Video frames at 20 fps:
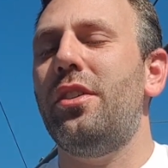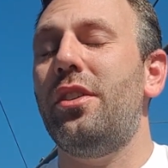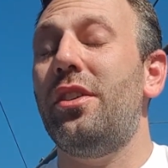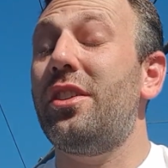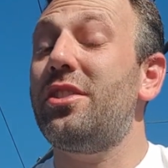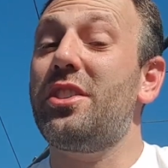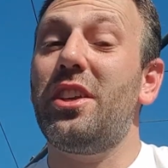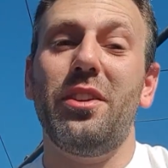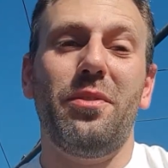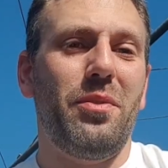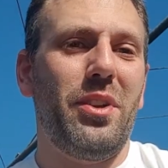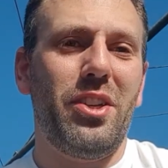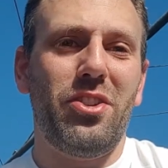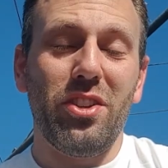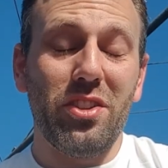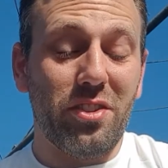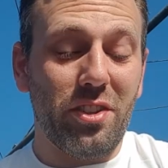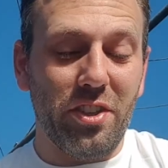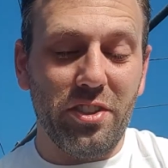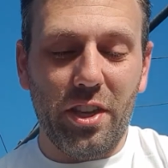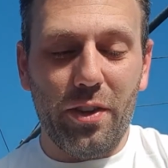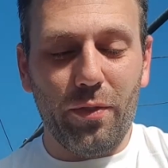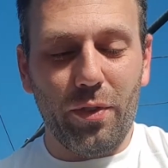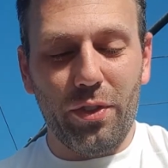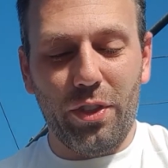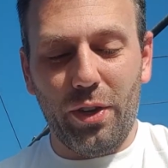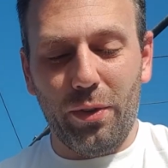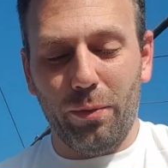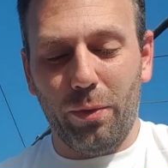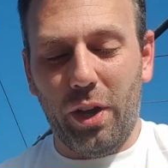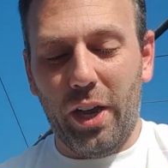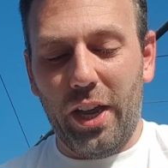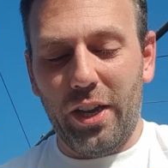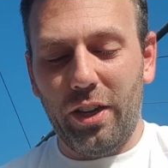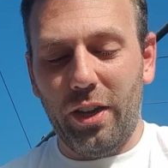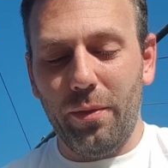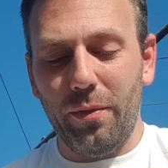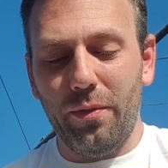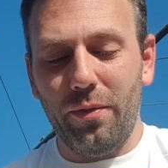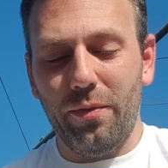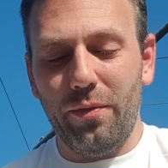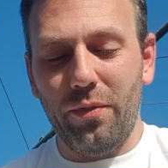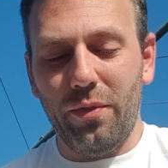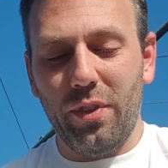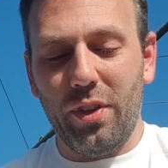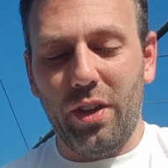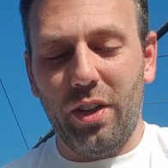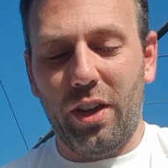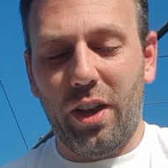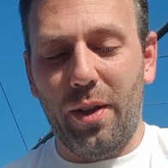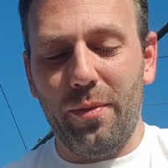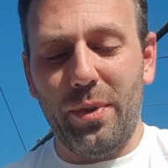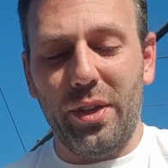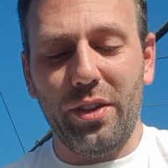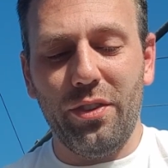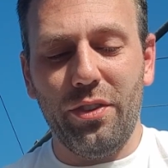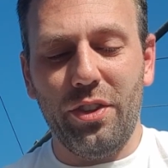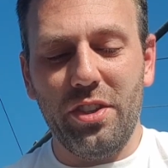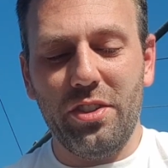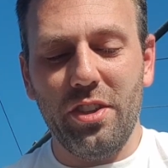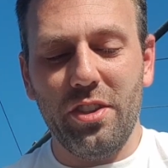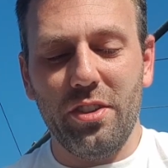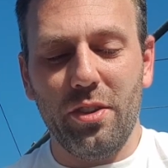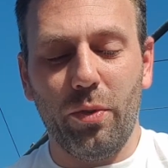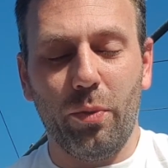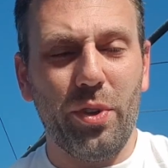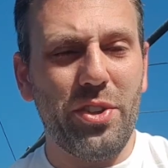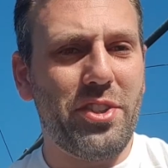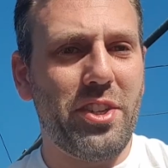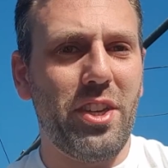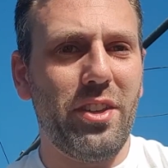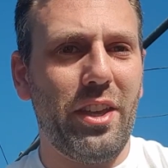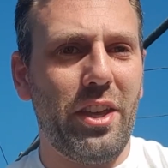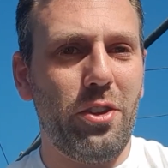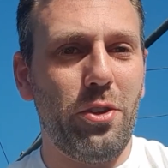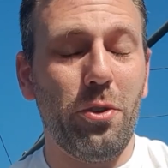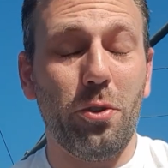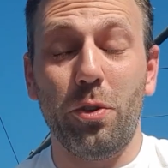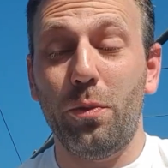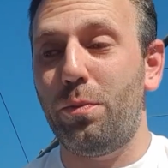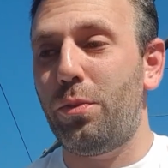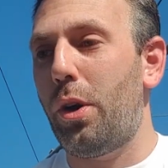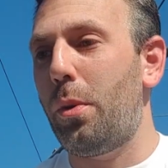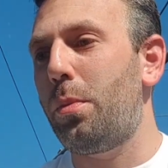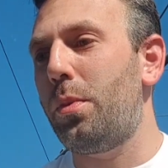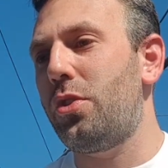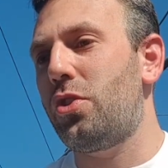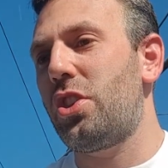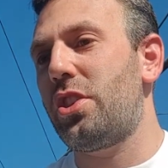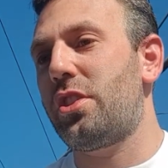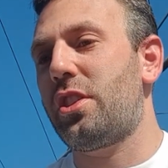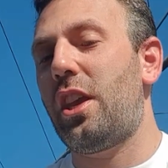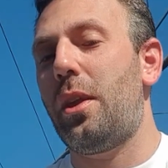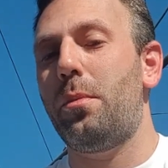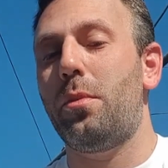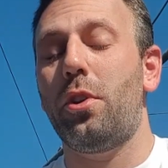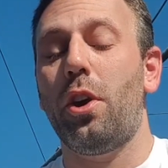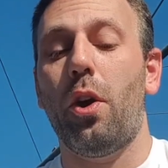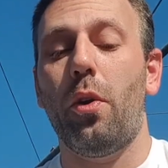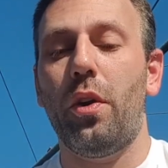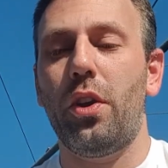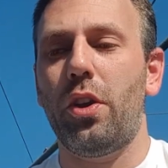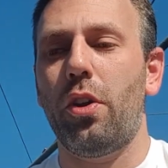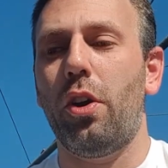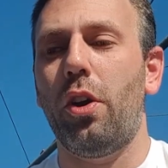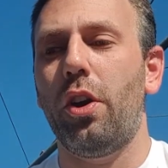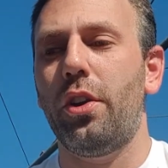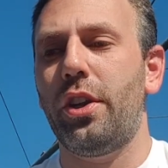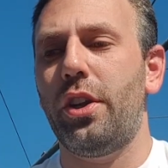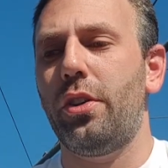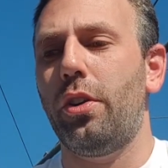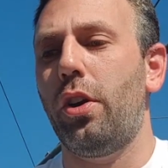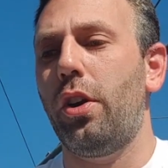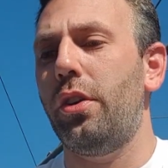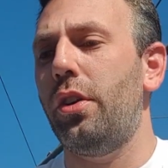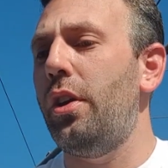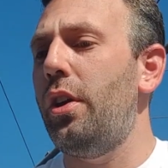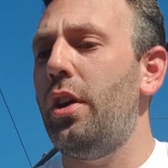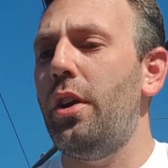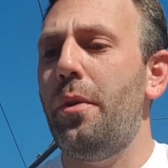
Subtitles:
I said, it just does everything right. I mean, this is a whiskey that you could probably just keep going on and on.